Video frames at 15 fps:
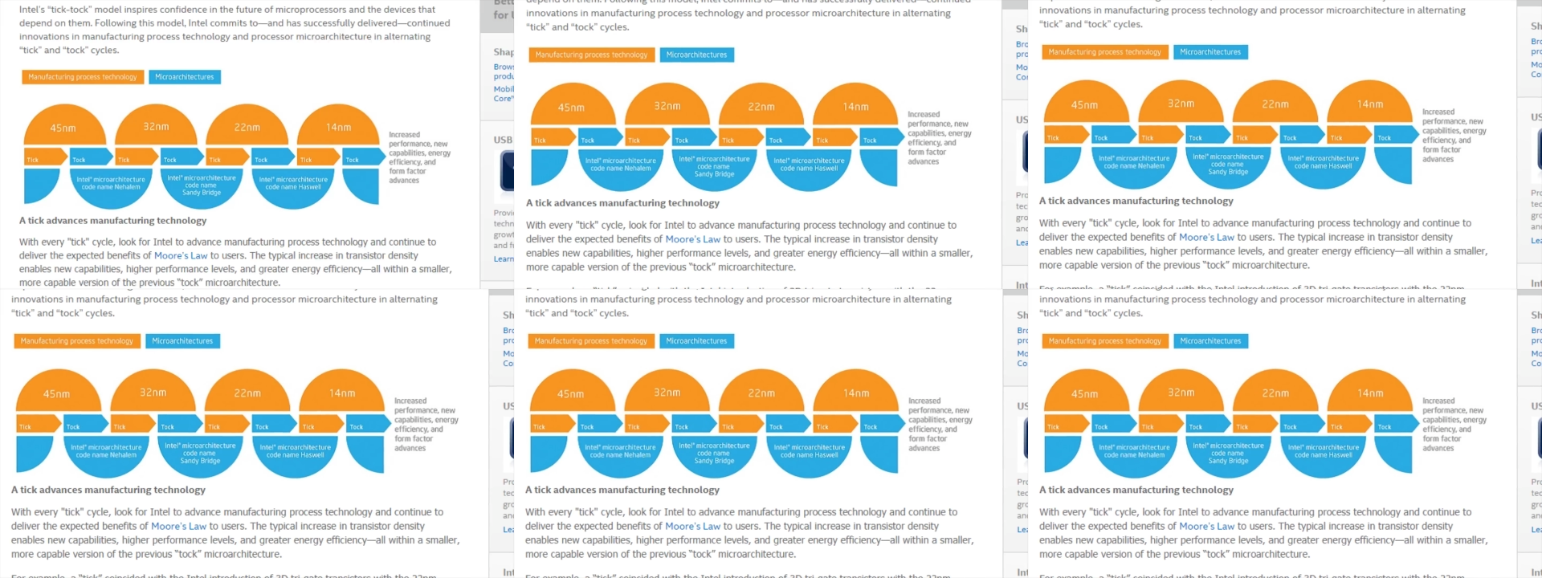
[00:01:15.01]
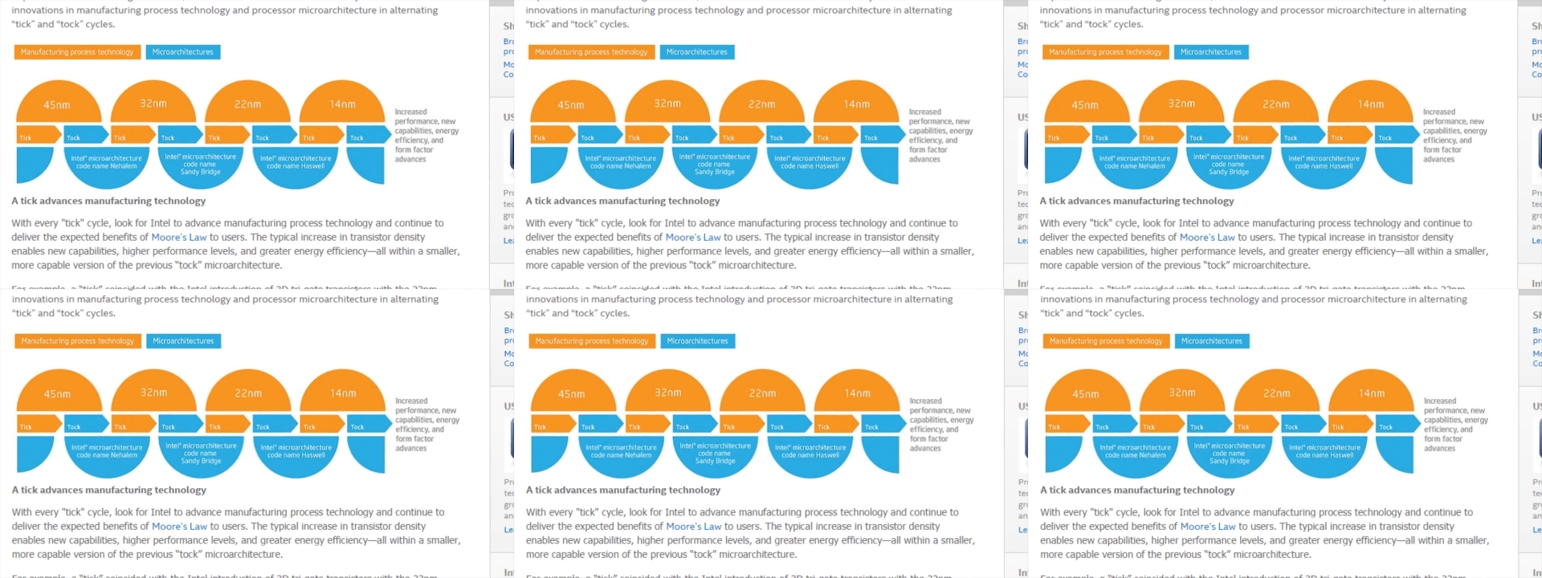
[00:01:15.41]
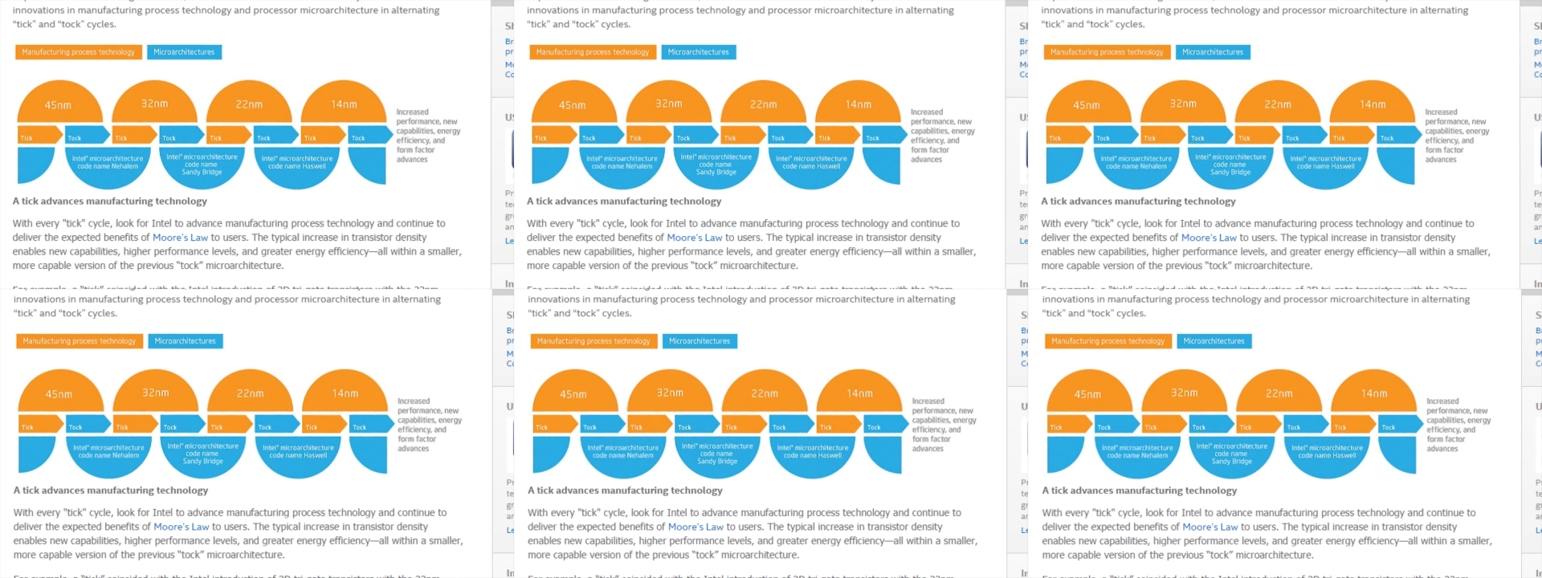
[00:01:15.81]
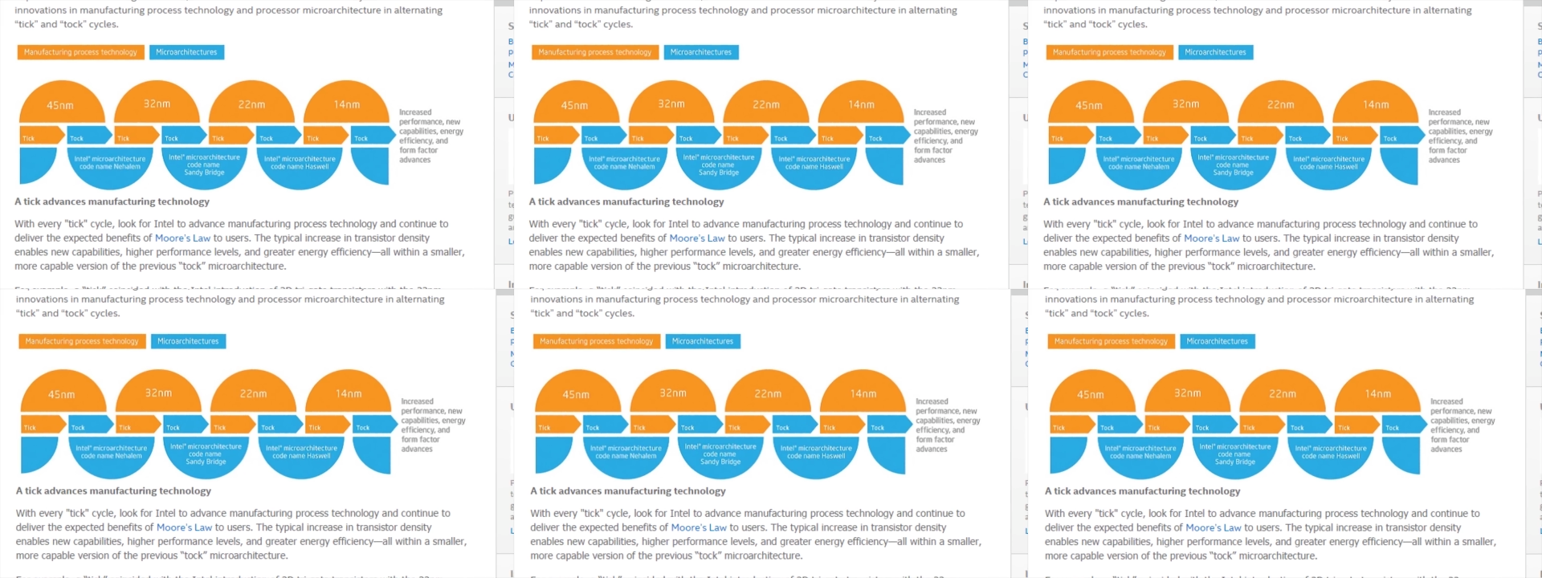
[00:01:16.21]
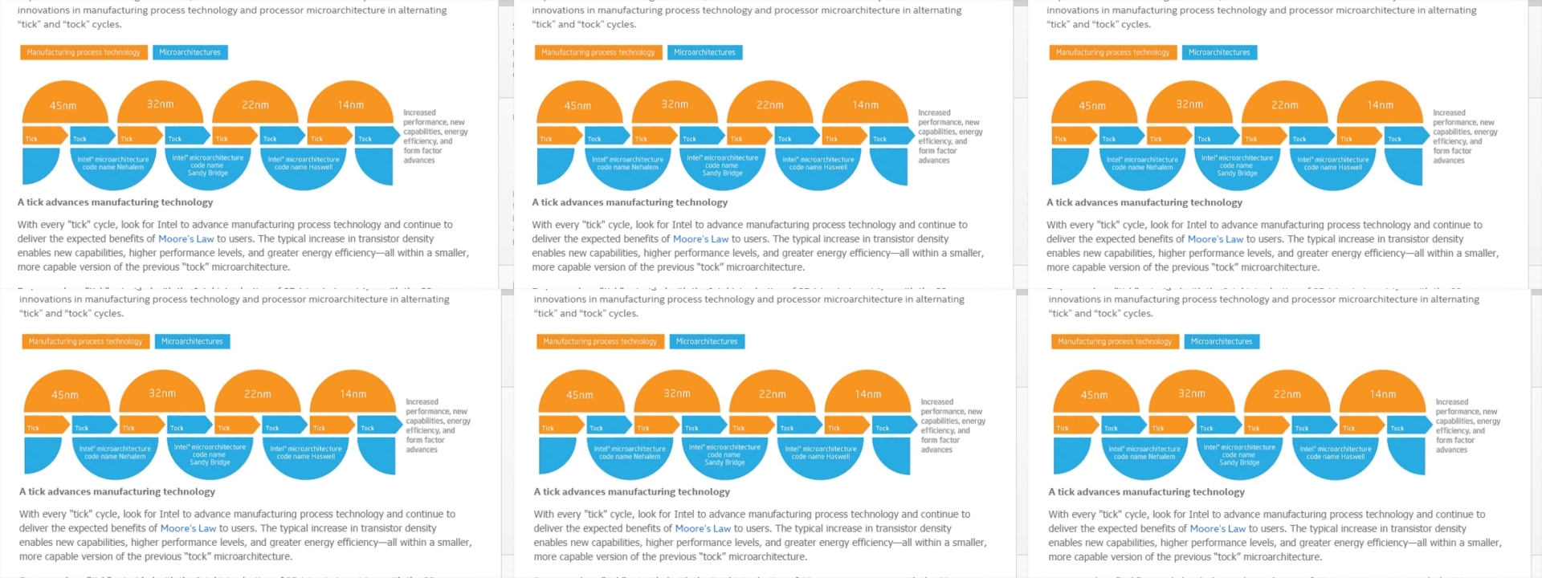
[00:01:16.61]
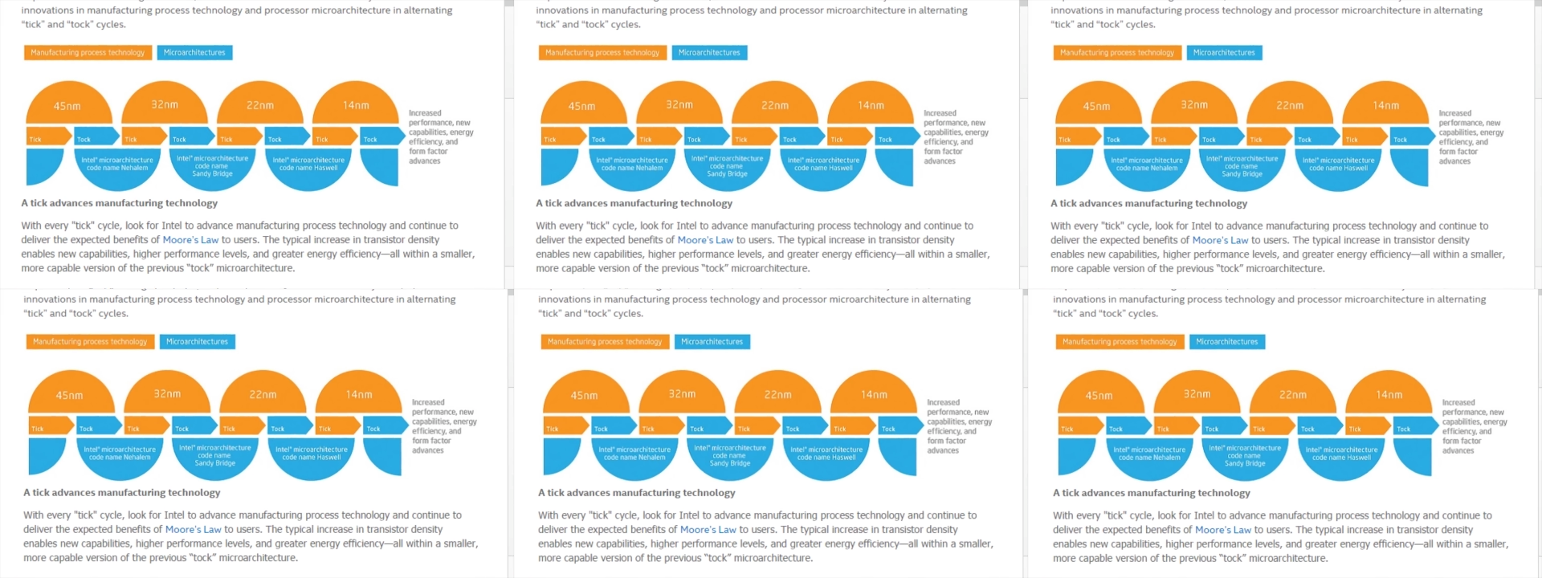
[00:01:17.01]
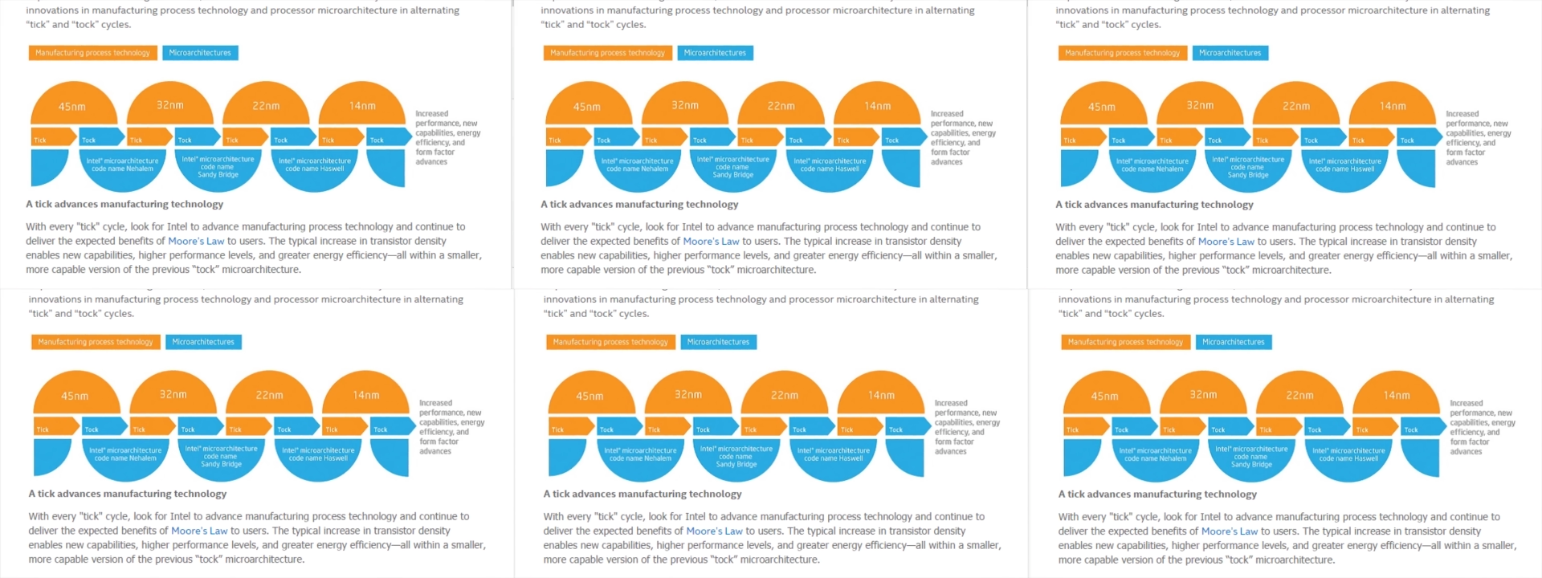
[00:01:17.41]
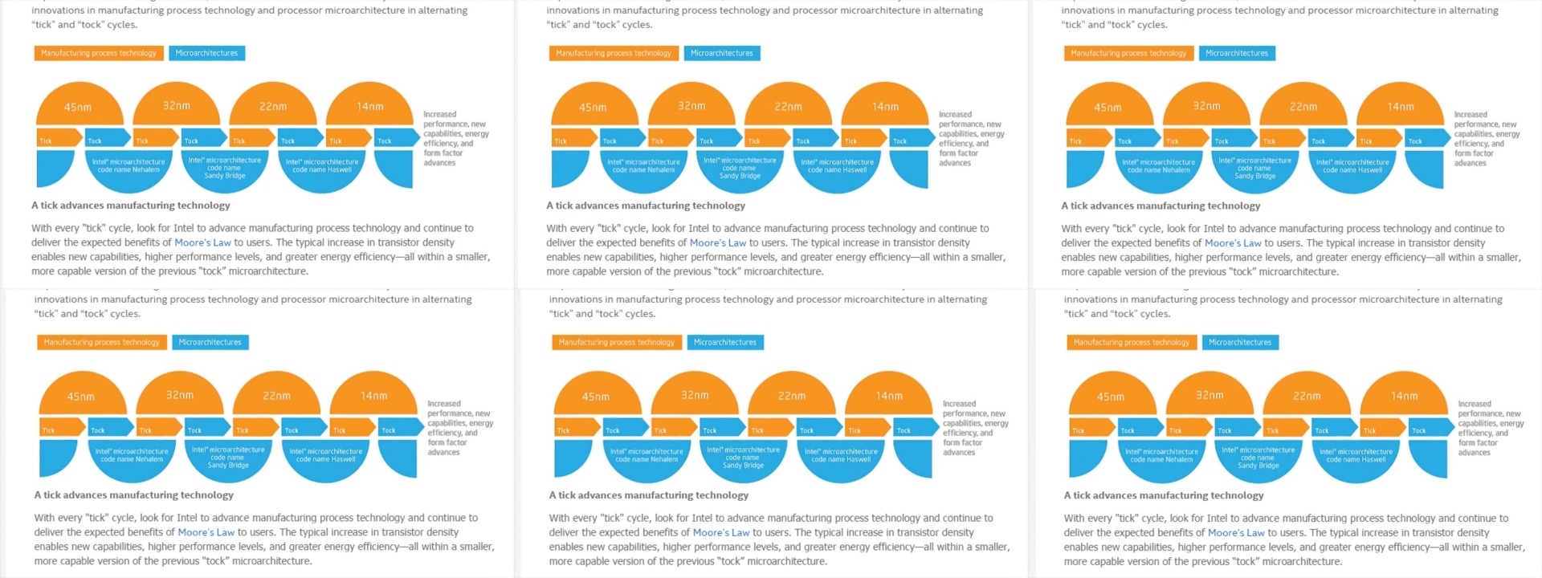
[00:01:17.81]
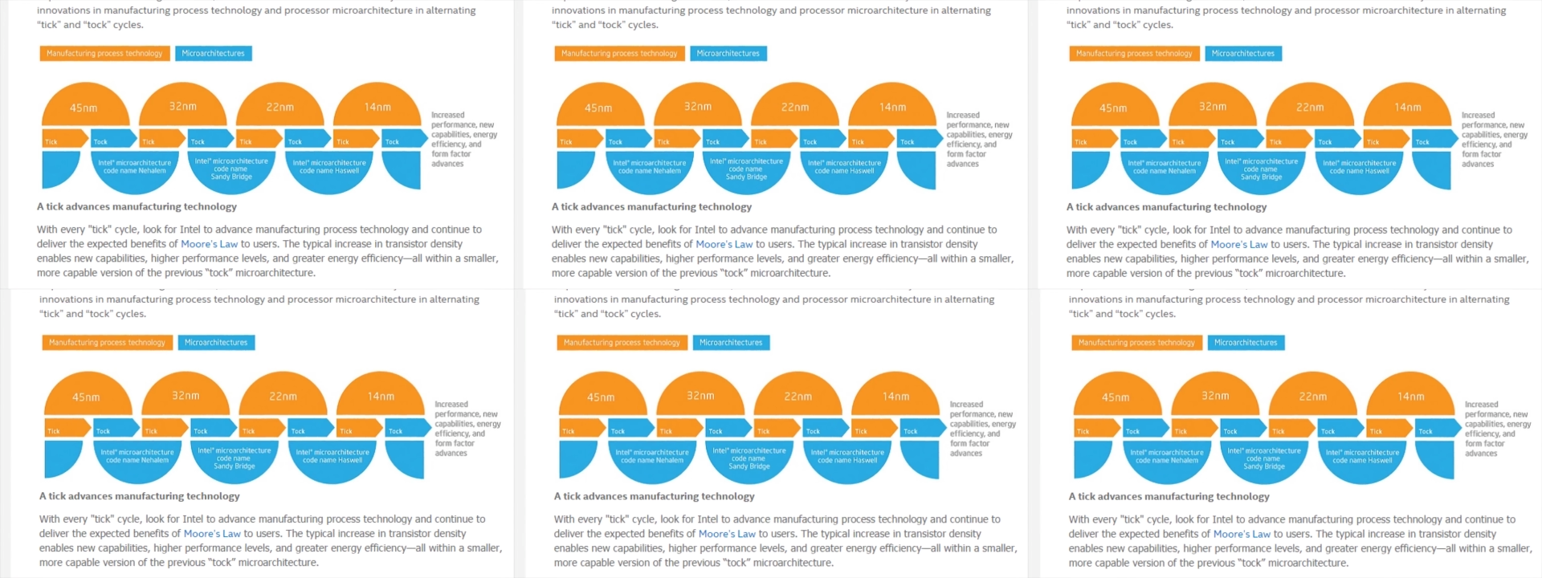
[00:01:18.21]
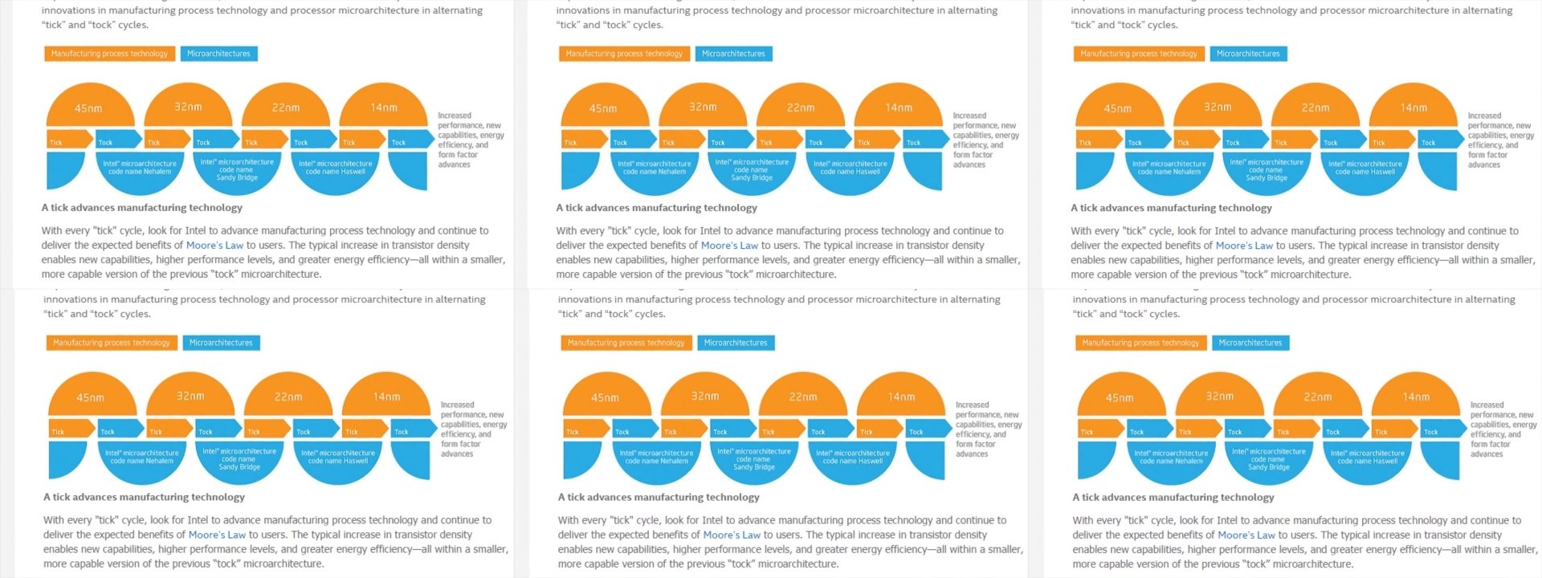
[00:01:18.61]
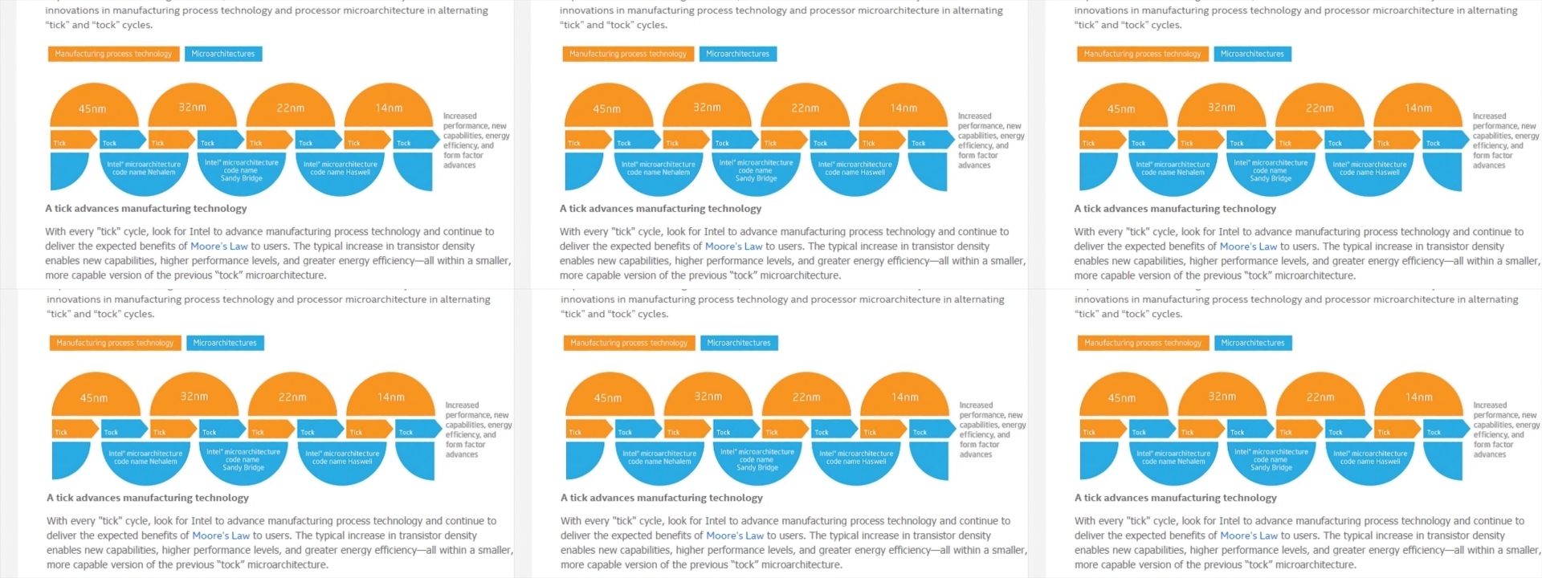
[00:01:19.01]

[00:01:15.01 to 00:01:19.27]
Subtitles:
(no speaker visible)